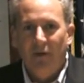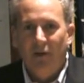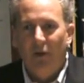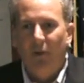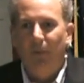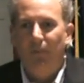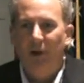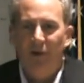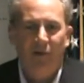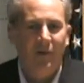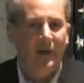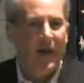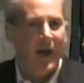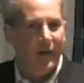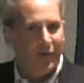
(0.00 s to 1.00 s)
You know, the
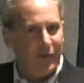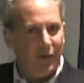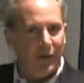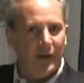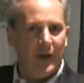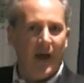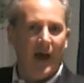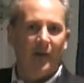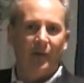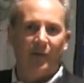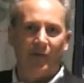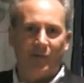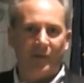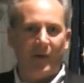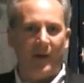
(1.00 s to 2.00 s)
president has, he has
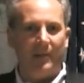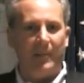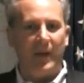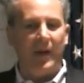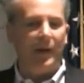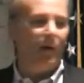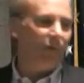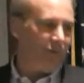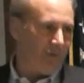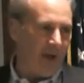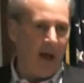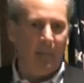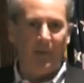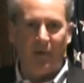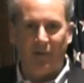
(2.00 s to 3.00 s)
this, I know I'll
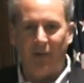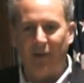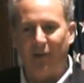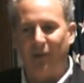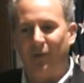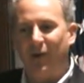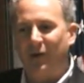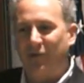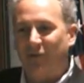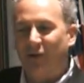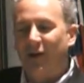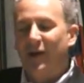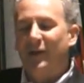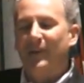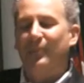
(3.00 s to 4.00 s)
stop and I'll take your question.
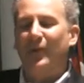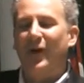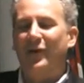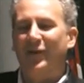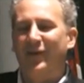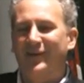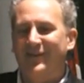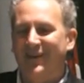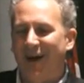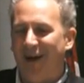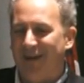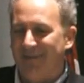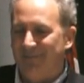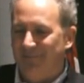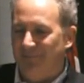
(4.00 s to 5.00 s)
The president's
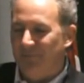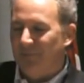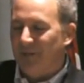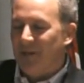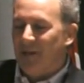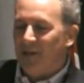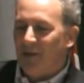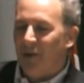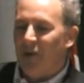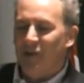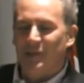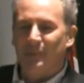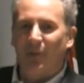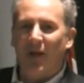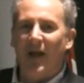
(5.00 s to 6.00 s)
got,
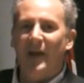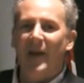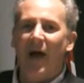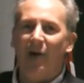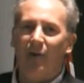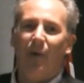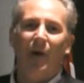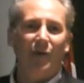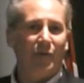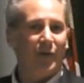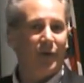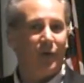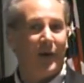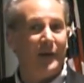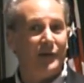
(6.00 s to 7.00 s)
his plan now. He wants
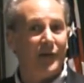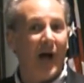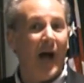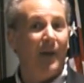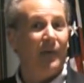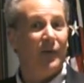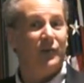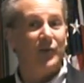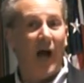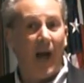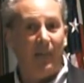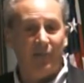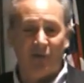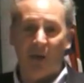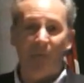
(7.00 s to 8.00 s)
to create jobs.
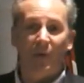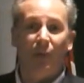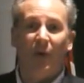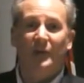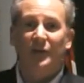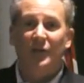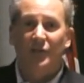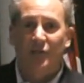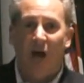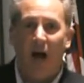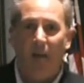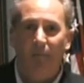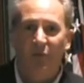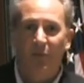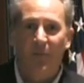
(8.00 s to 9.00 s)
Somebody wants a
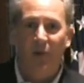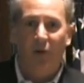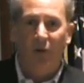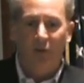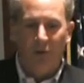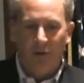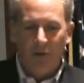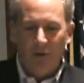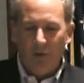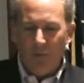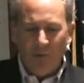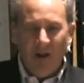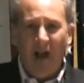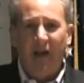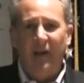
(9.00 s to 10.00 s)
jobs bill.
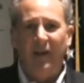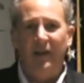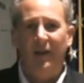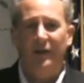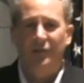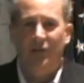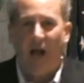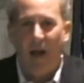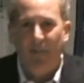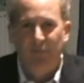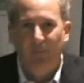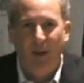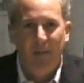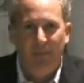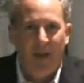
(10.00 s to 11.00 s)
We're not going to get
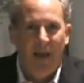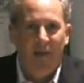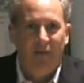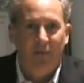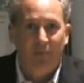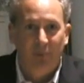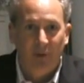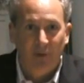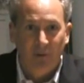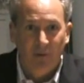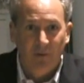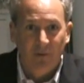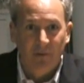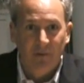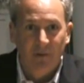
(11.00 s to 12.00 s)
jobs by passing
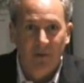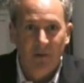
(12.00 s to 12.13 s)
bills.